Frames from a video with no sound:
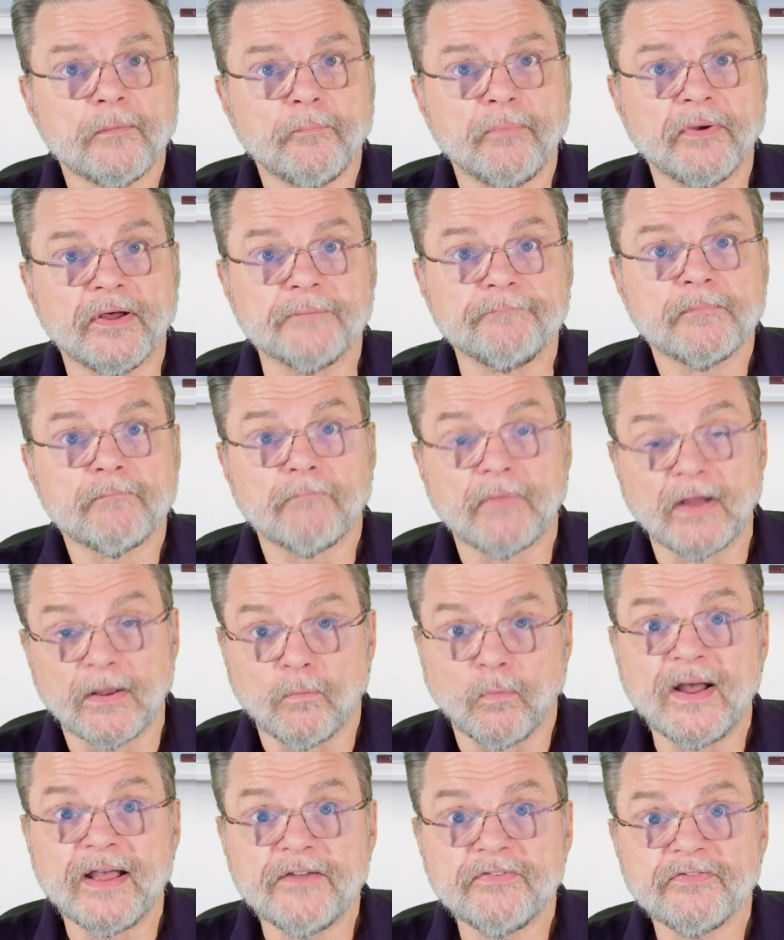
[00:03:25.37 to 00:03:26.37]
But my
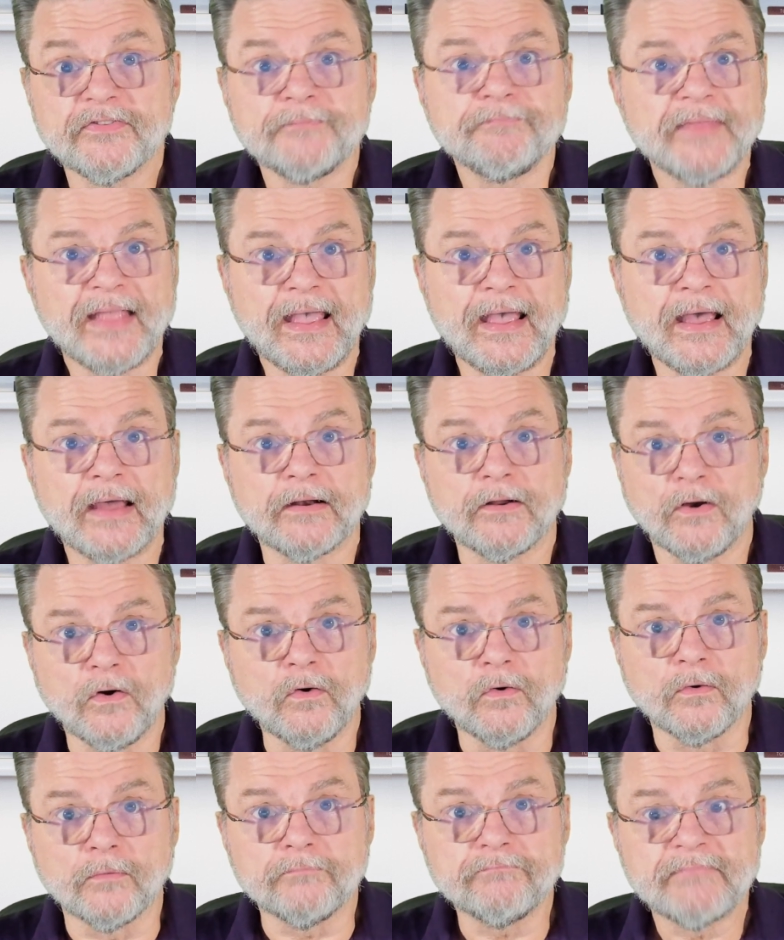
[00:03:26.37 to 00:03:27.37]
wife at
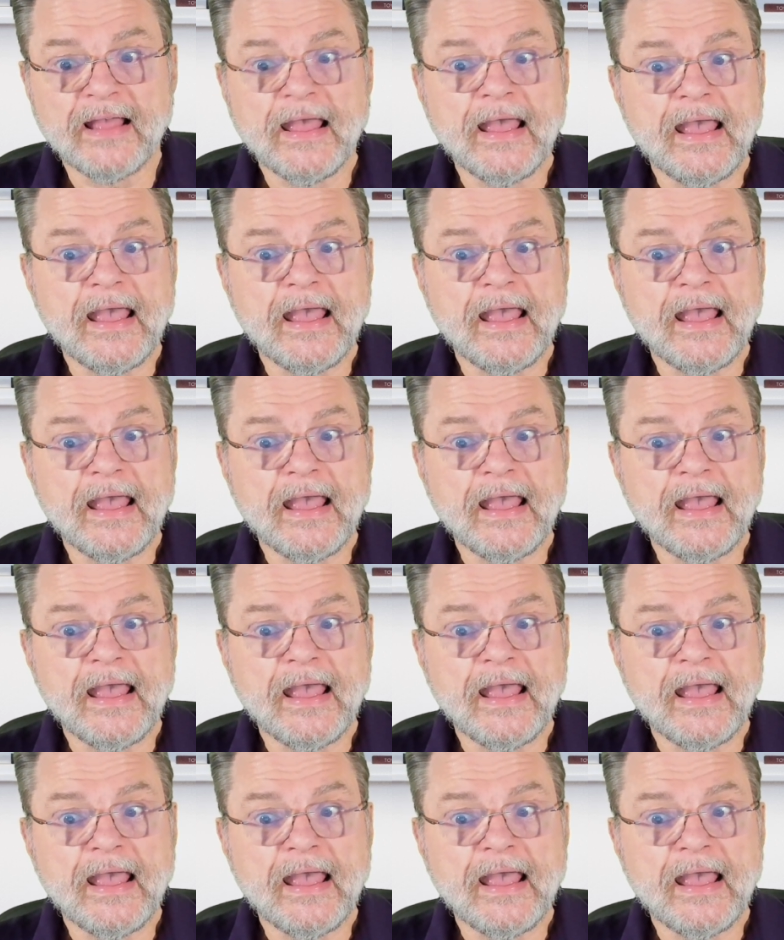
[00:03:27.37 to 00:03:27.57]
home